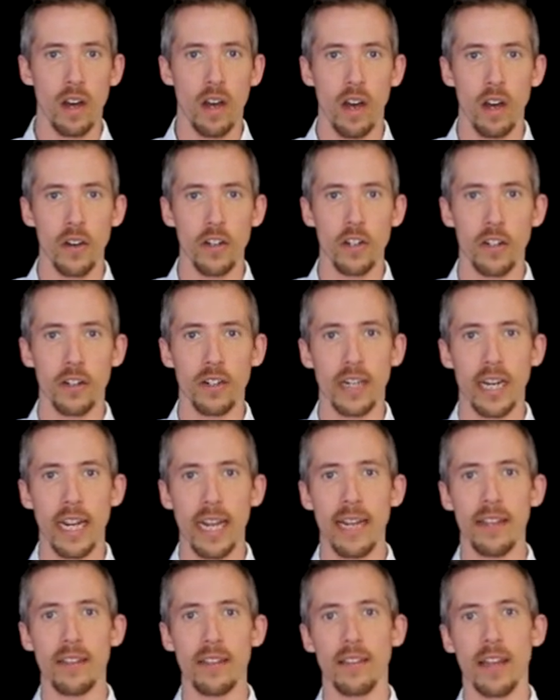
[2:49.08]

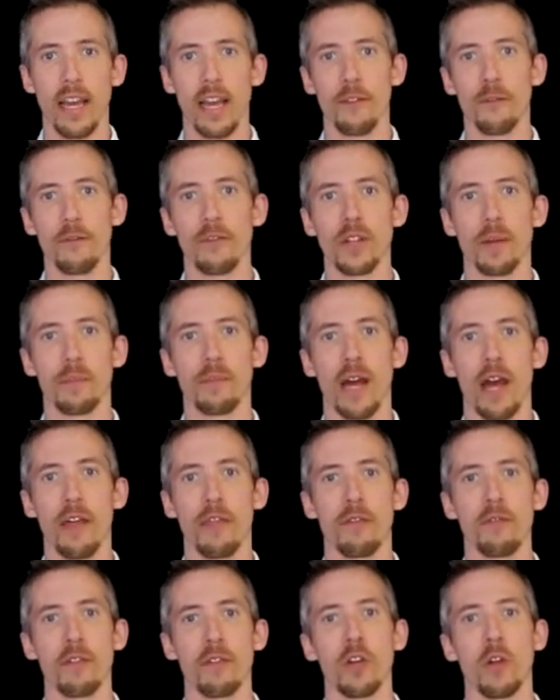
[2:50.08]
underneath and flip that
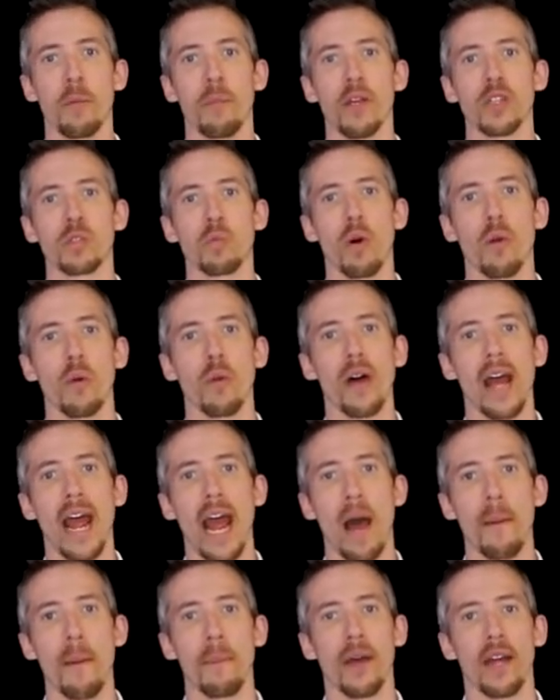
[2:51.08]
through, because what will
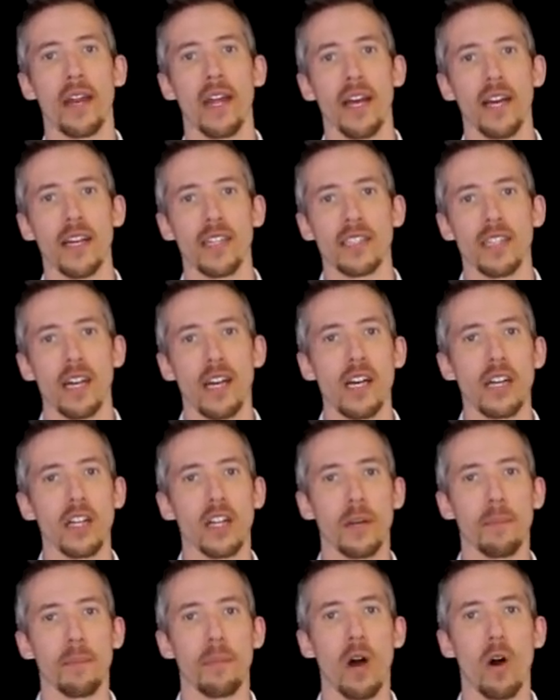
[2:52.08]
happen is
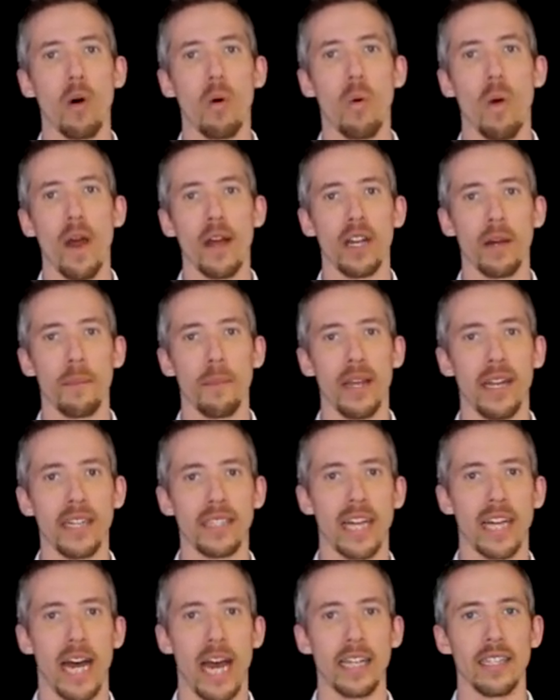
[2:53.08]
your belt will wind up
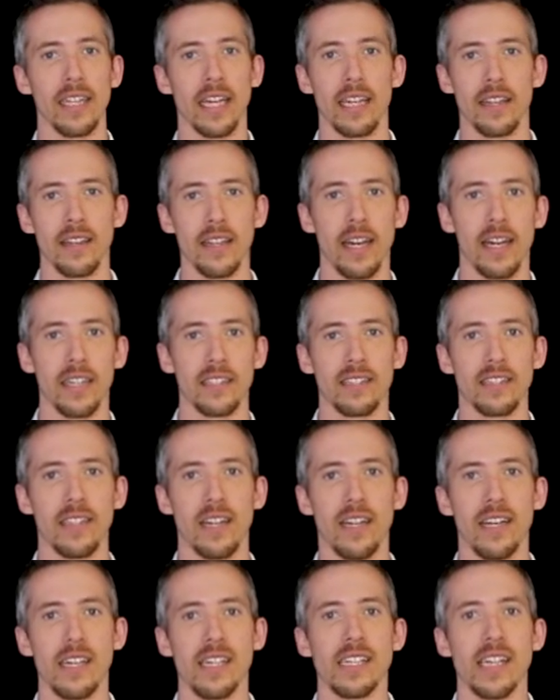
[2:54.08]
being tied like this,
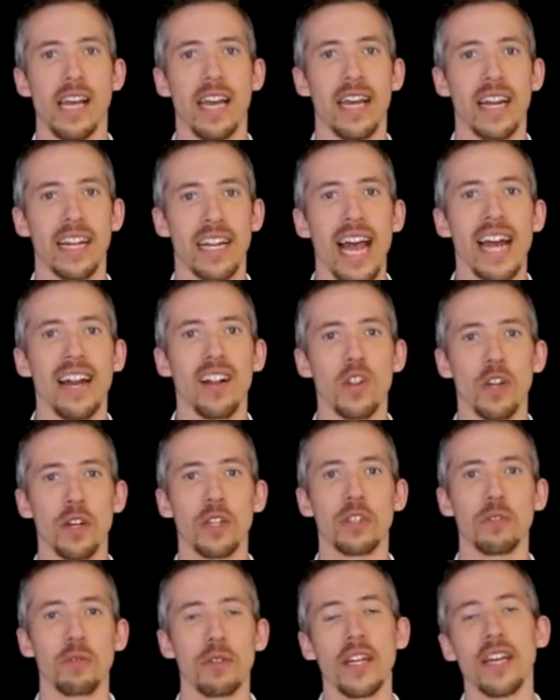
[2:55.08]
and it kind of
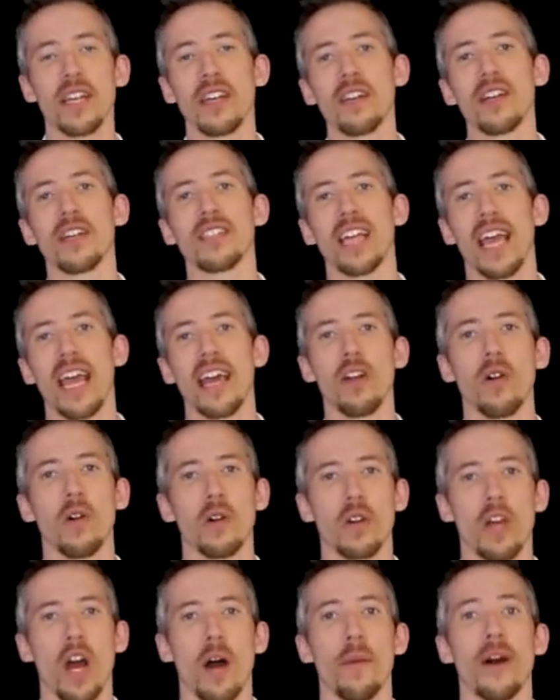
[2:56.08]
looks ridiculous and
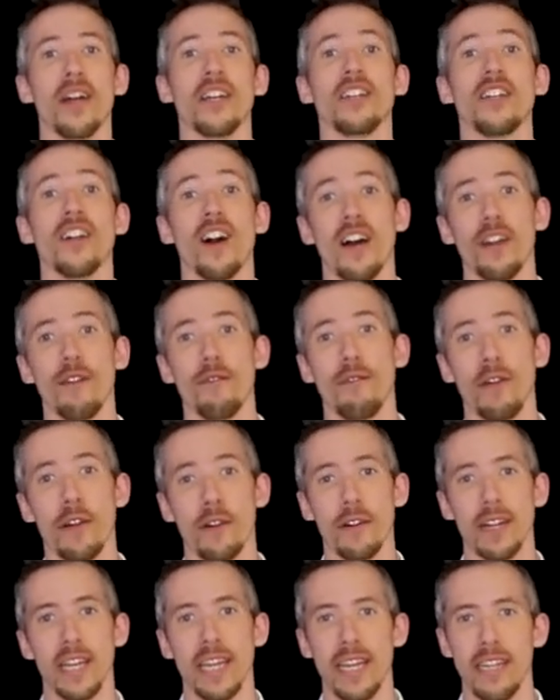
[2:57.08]
it'll come undone
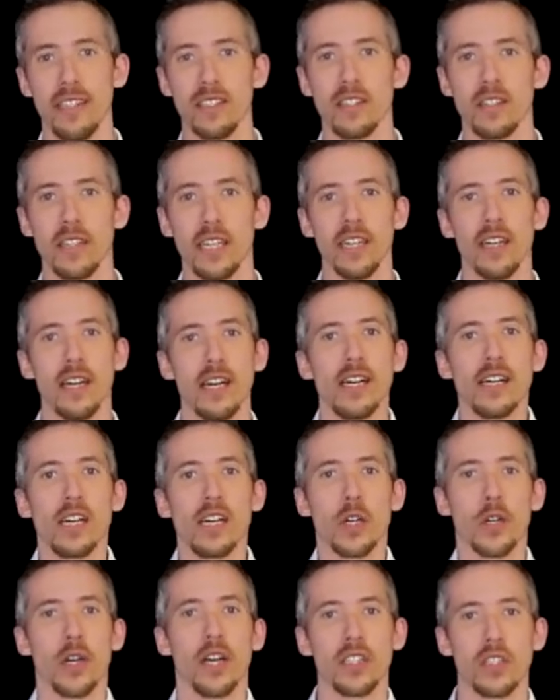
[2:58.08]
very easily.
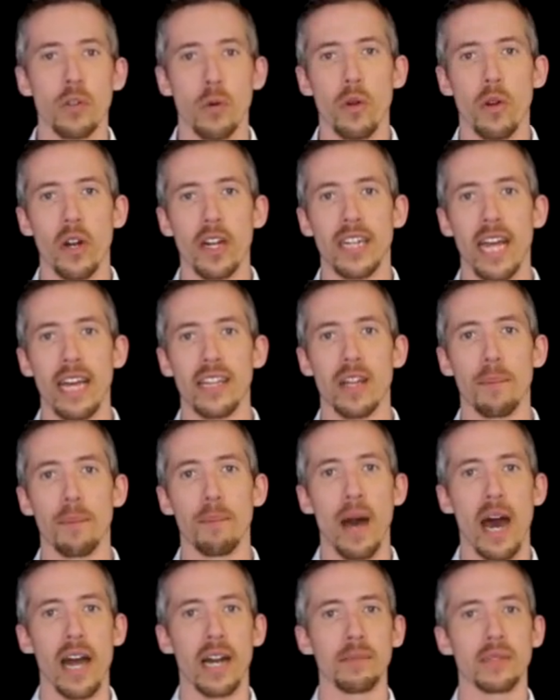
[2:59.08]
All right, so we want to take the
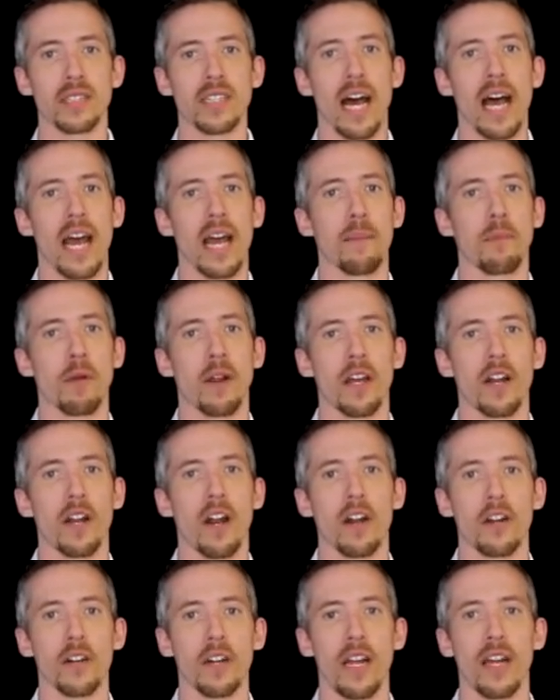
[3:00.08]
bottom side, bring it
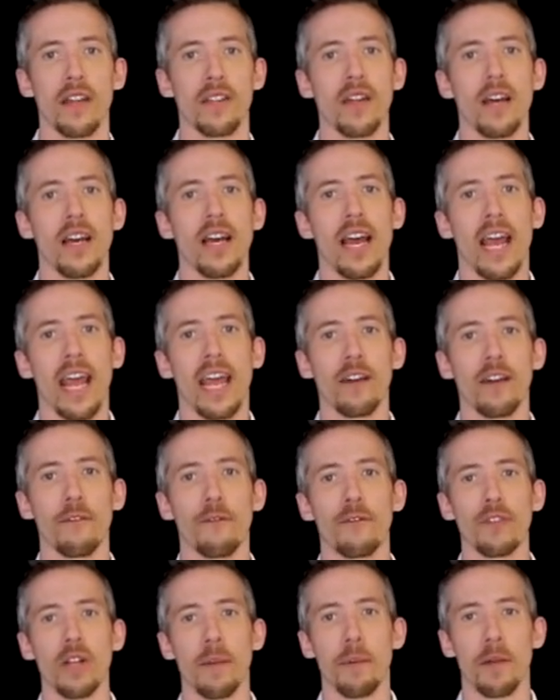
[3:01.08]
underneath, and
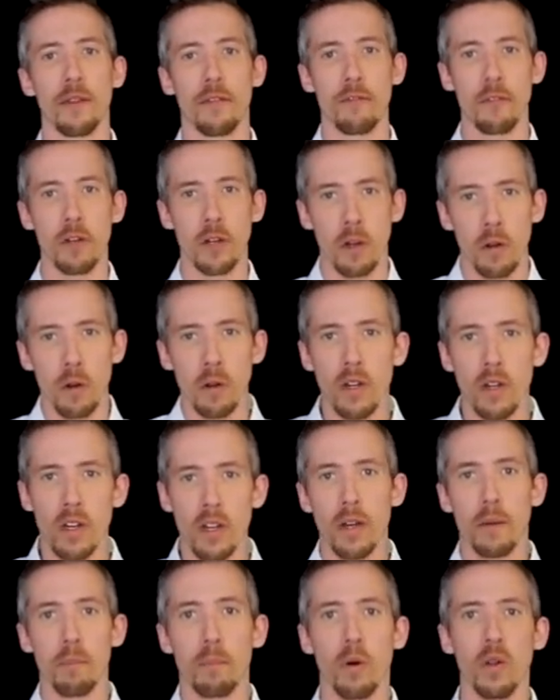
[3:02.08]
flip it through,
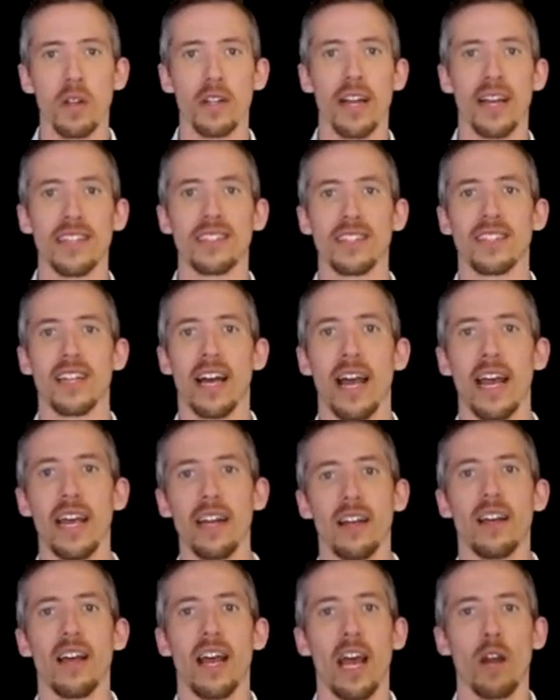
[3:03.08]
pull it nice and
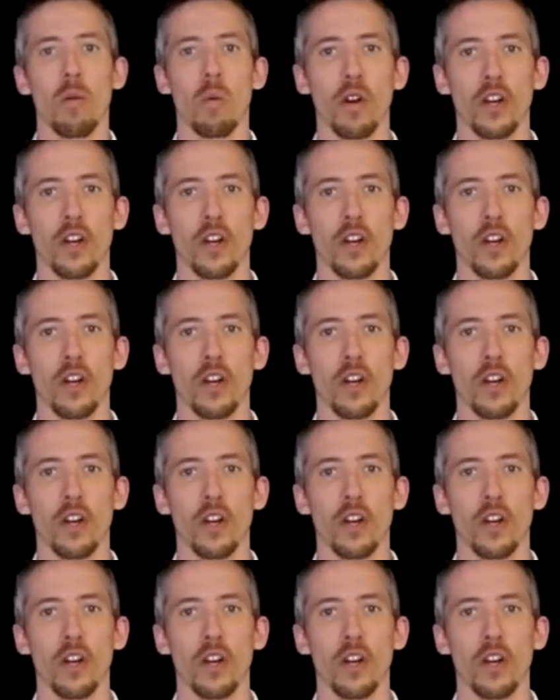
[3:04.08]
tight, and